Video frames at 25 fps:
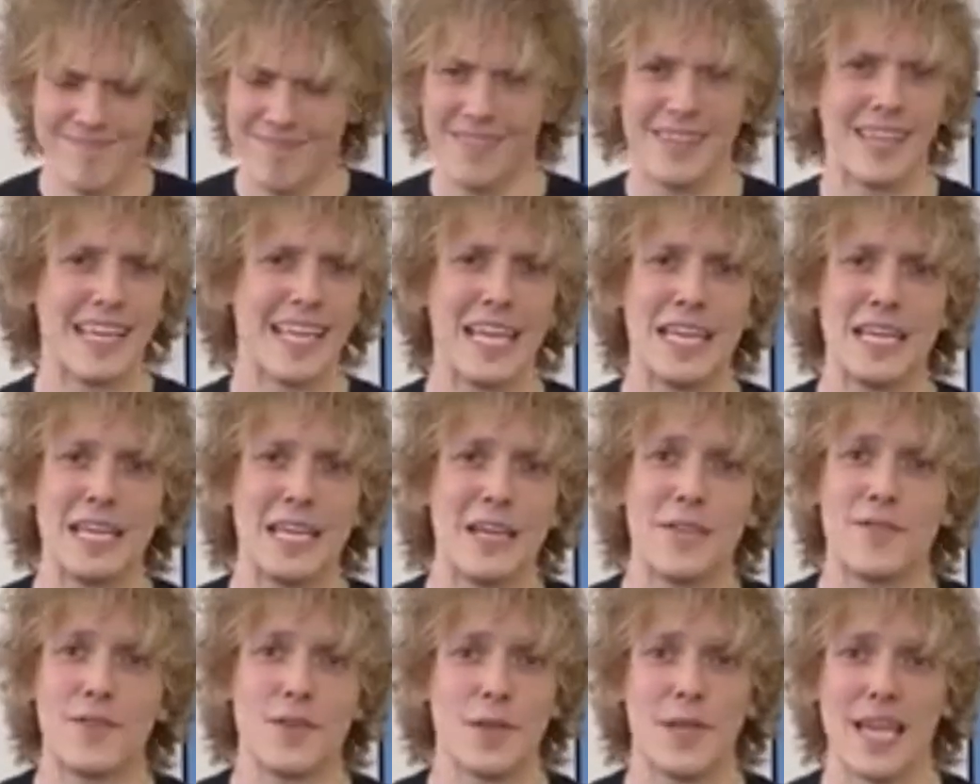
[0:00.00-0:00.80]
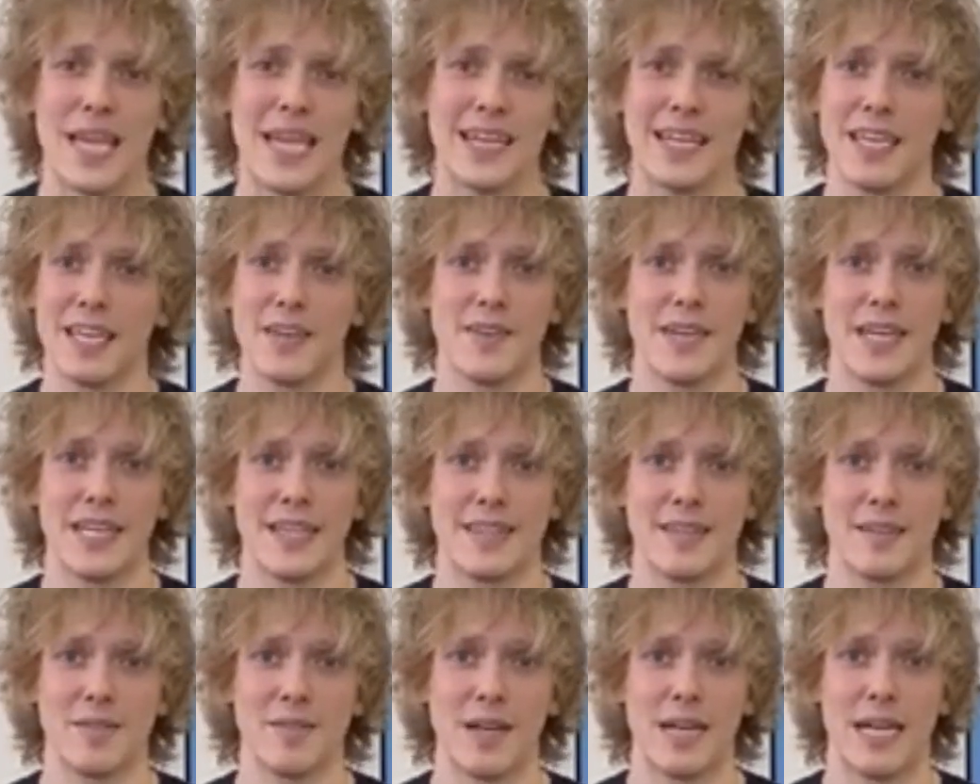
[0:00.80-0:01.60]
if you can't give
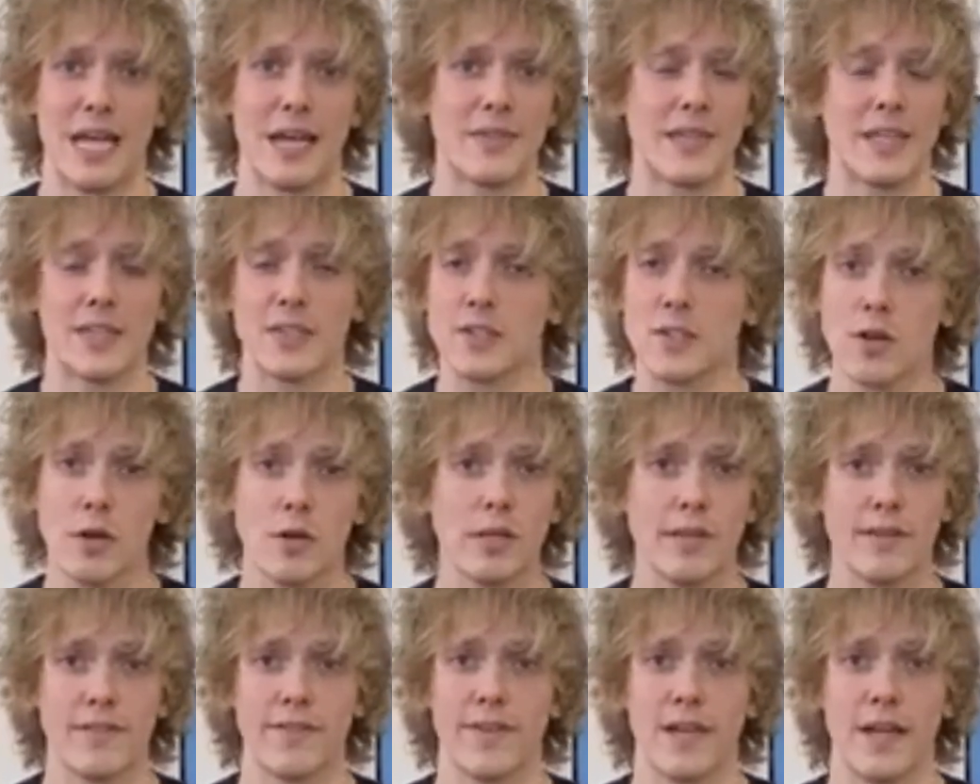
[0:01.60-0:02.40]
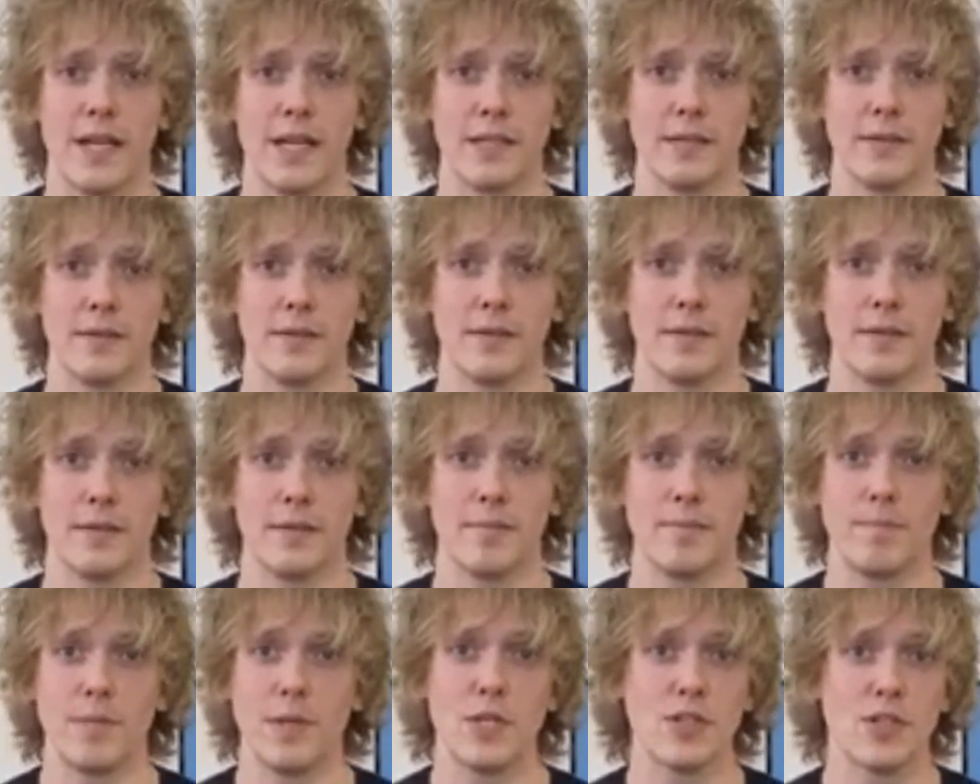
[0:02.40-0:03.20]
anything right now, that's totally fine.
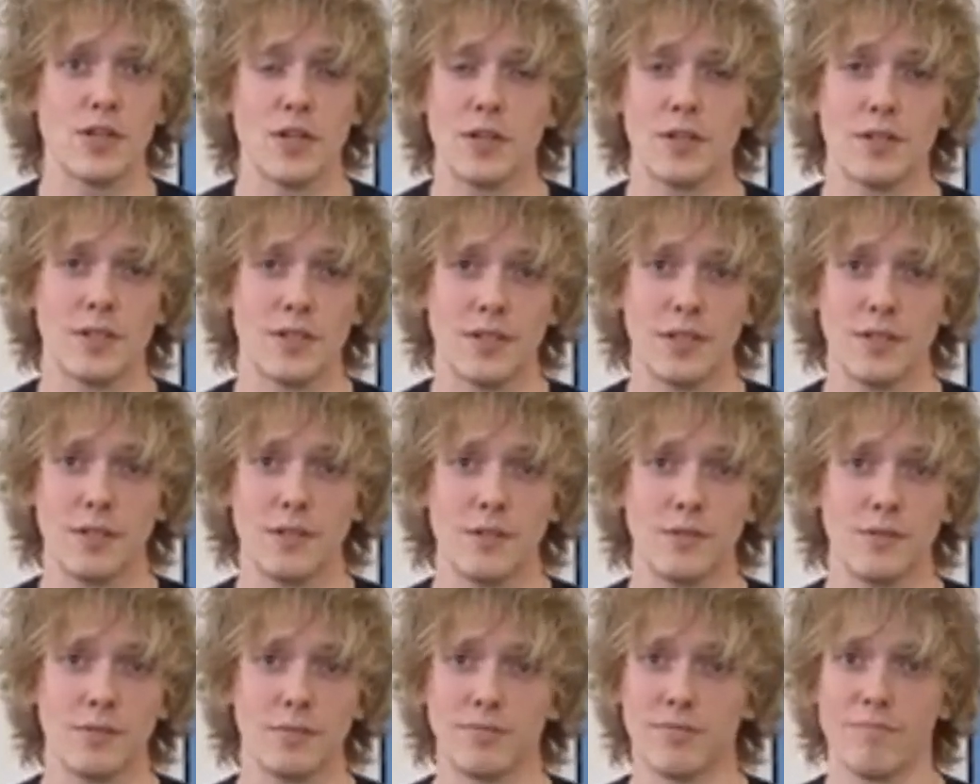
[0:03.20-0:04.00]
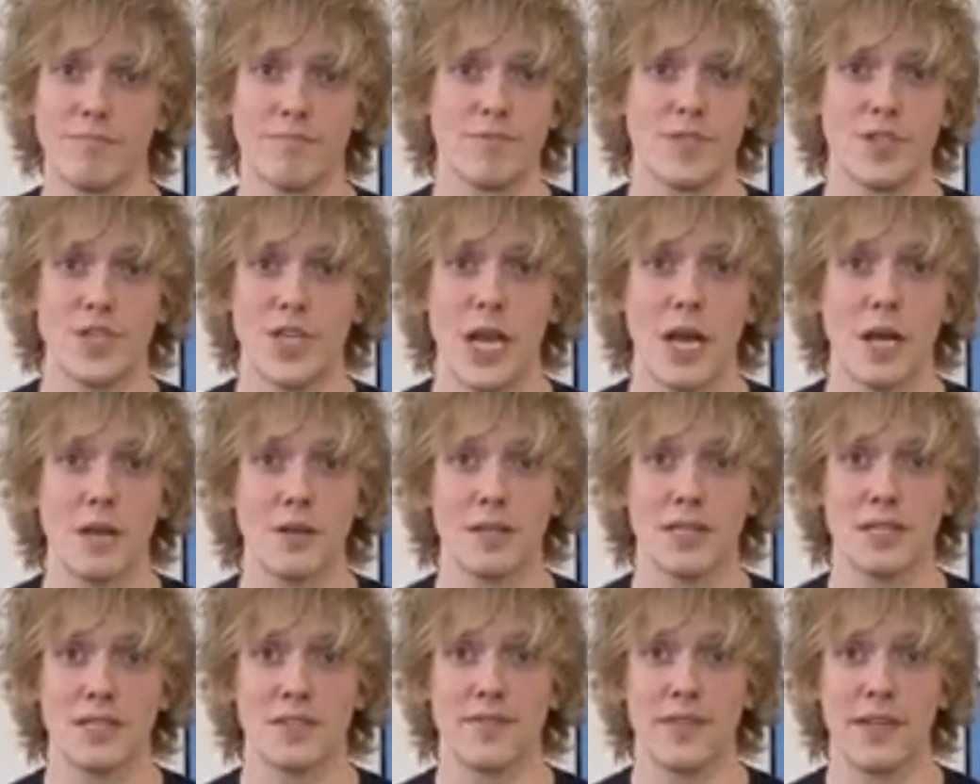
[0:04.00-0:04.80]
Be sure to share
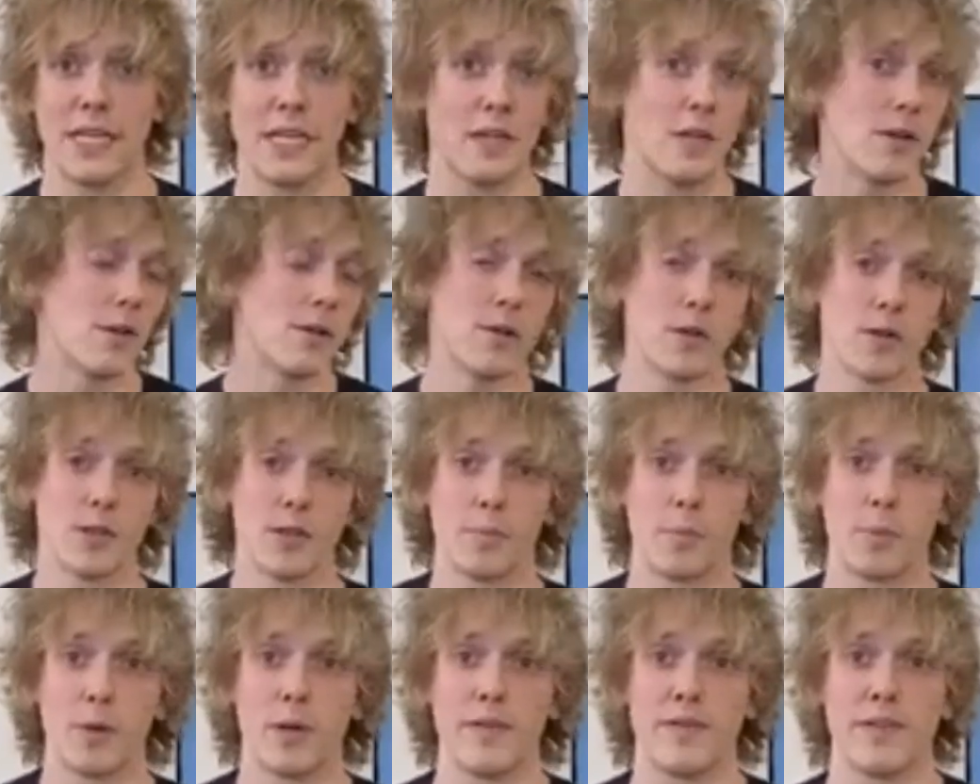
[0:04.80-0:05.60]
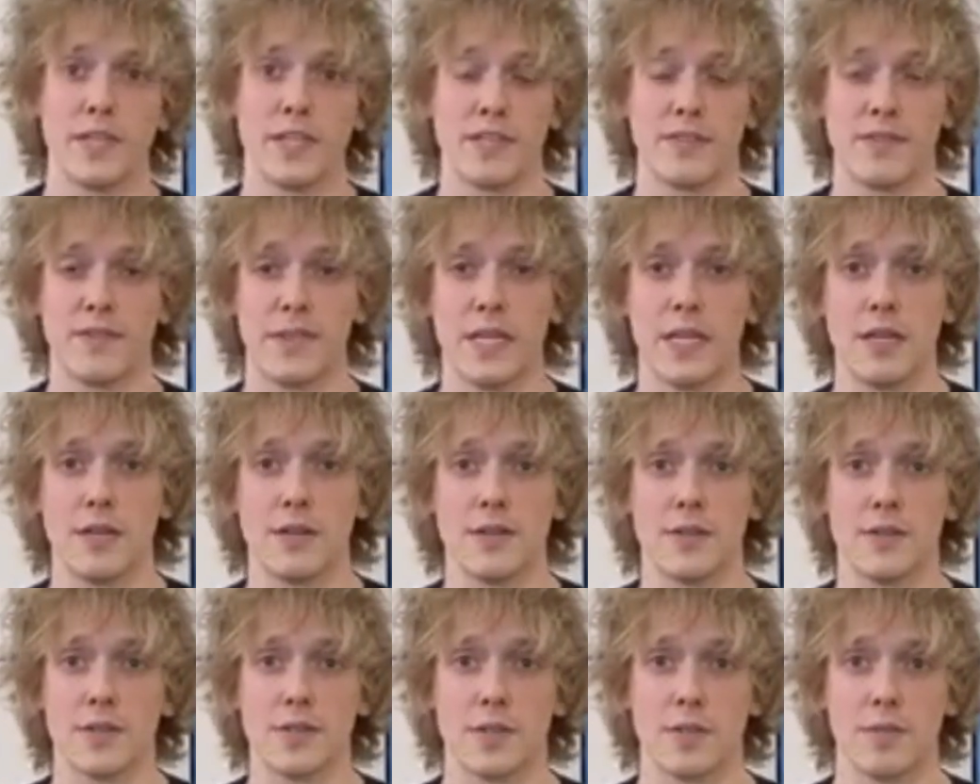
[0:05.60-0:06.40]
this video or the previous
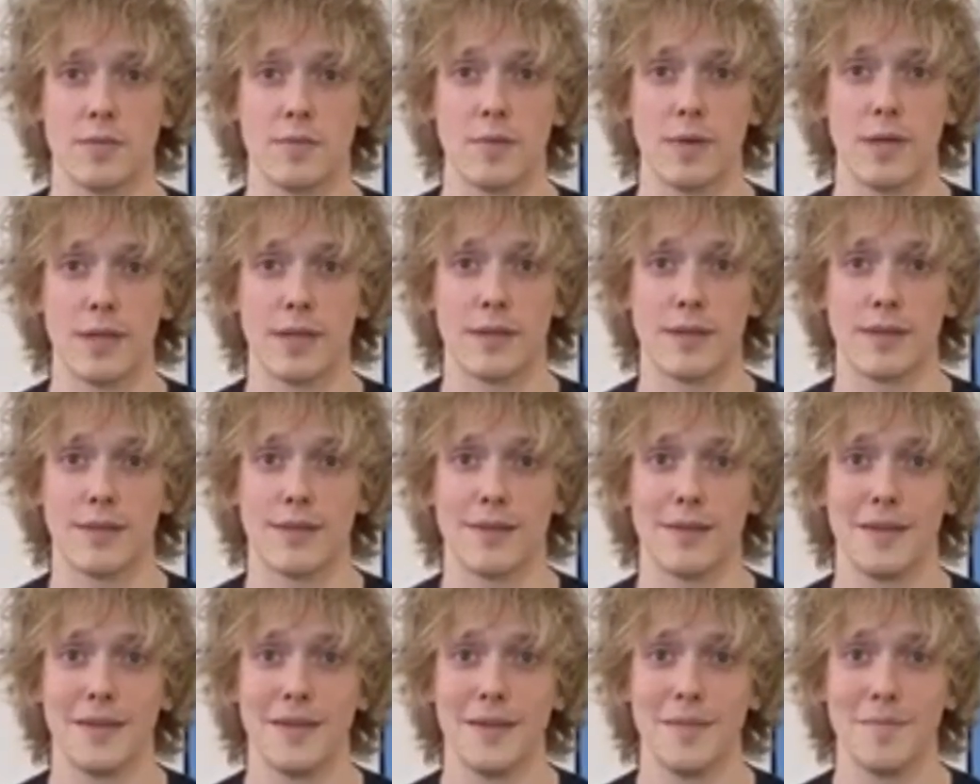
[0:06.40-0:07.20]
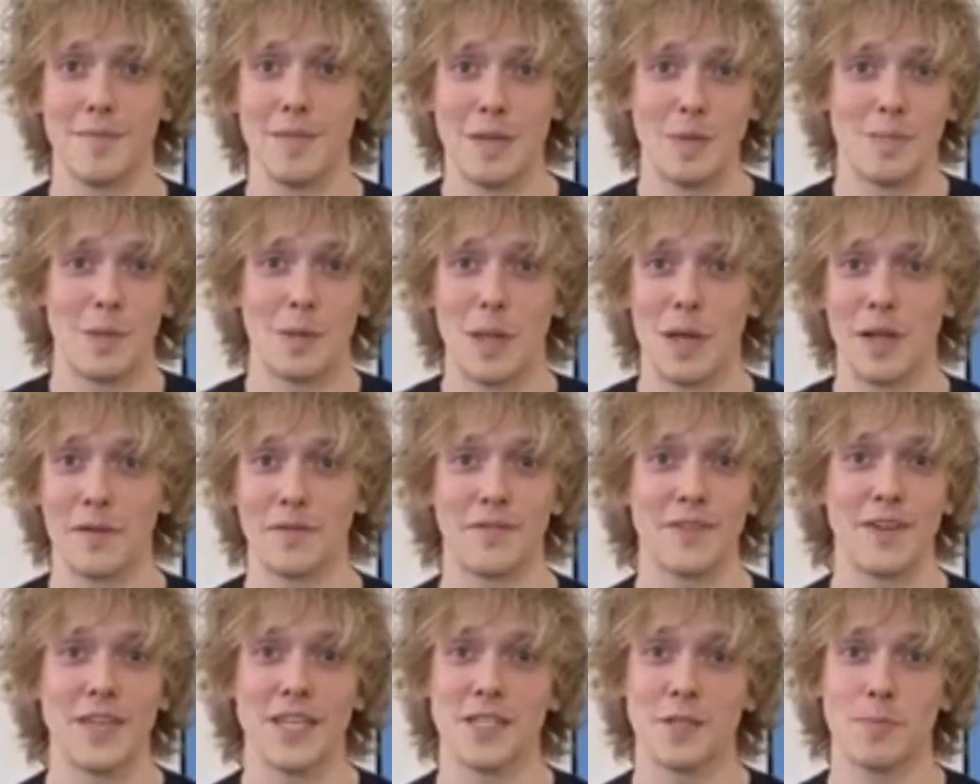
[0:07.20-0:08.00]
videos with people on
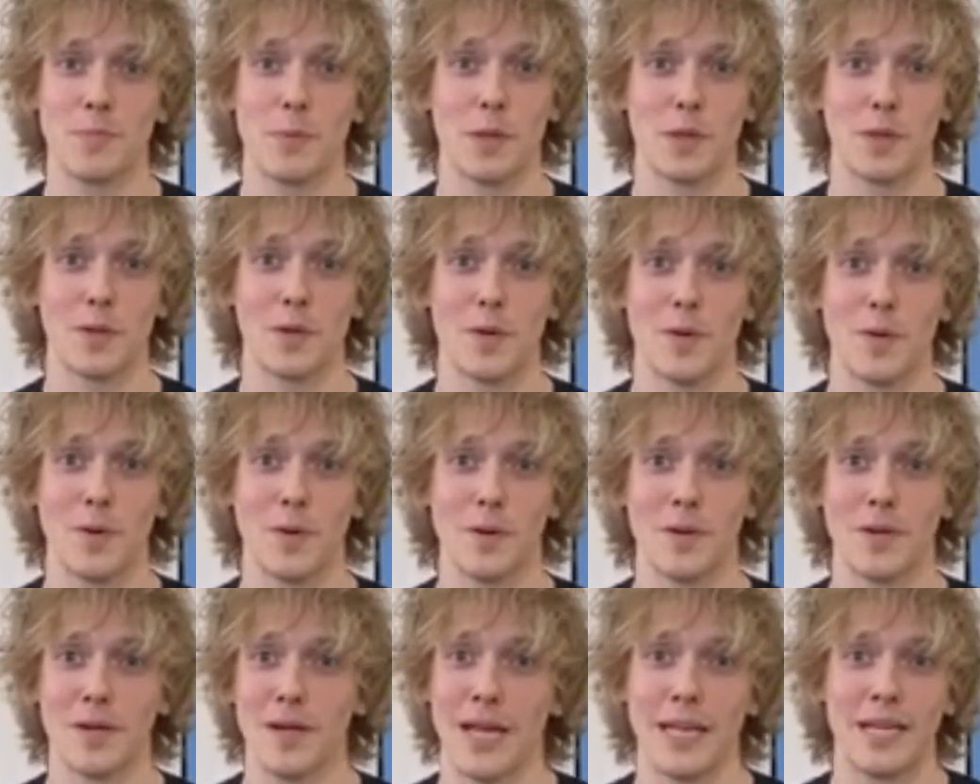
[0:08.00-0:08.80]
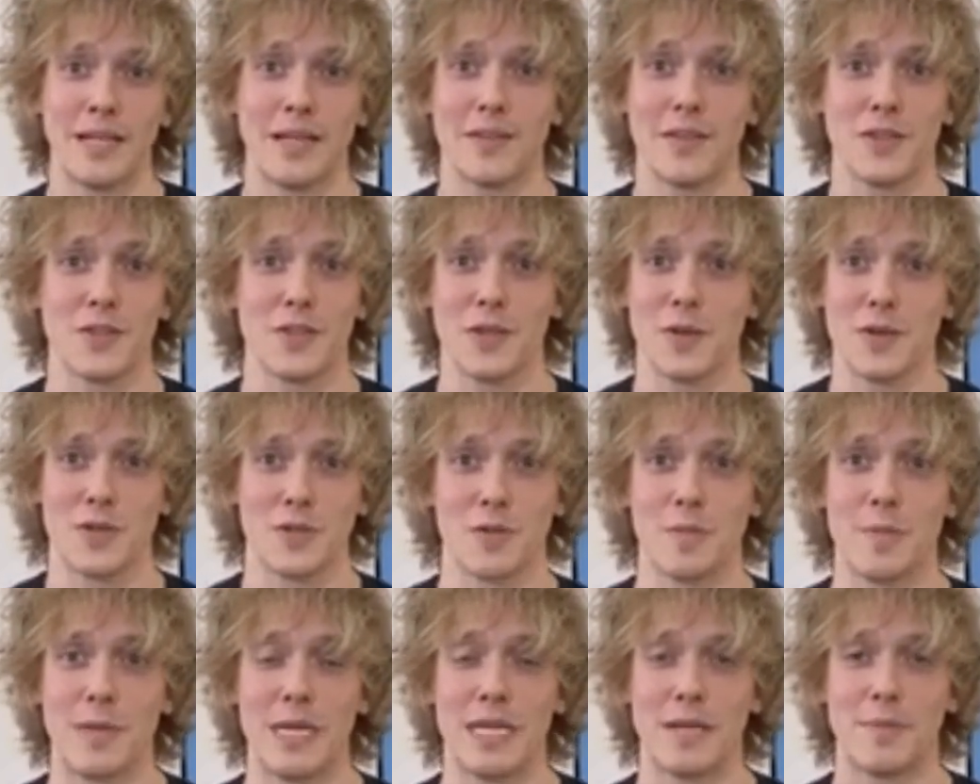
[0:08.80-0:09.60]
Facebook or any other
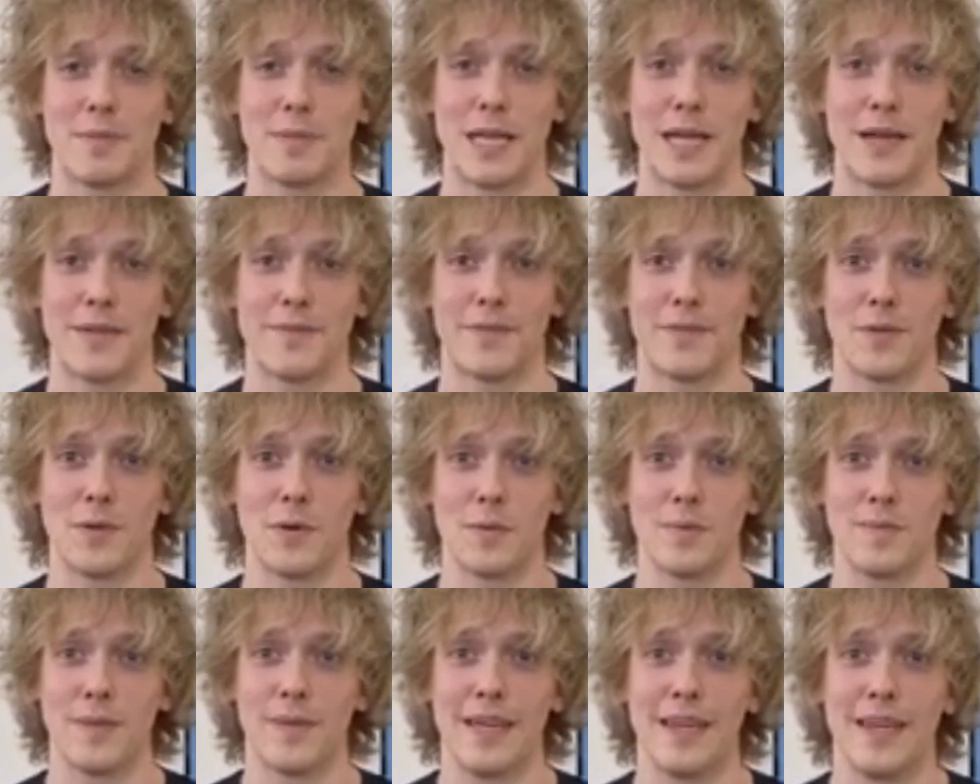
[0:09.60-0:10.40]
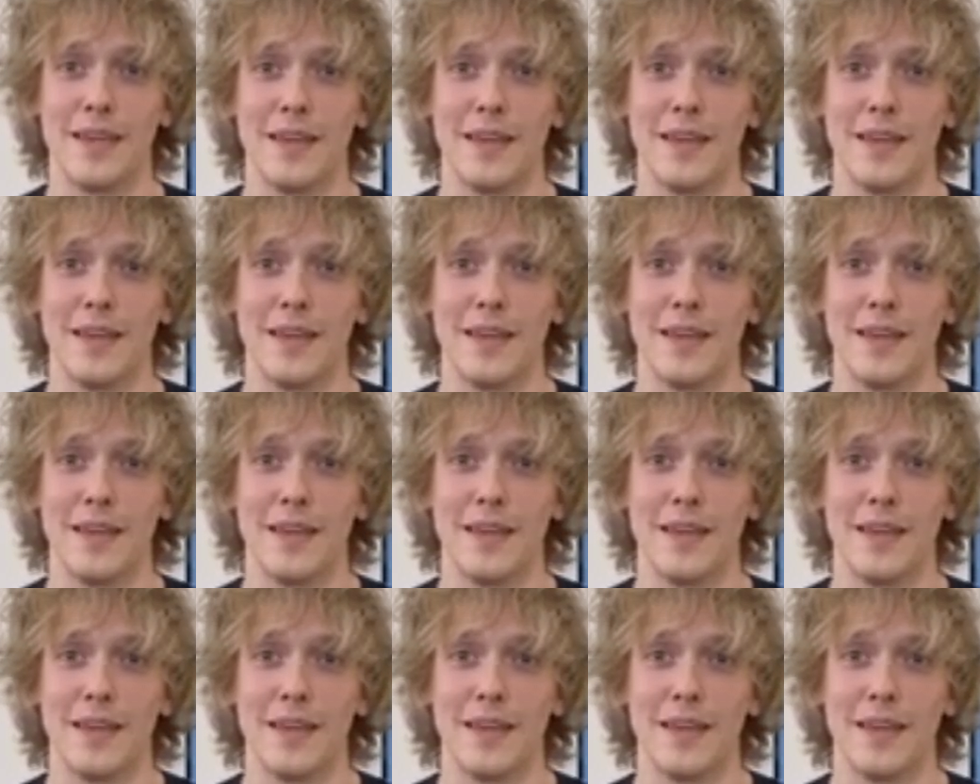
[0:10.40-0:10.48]
social media platform.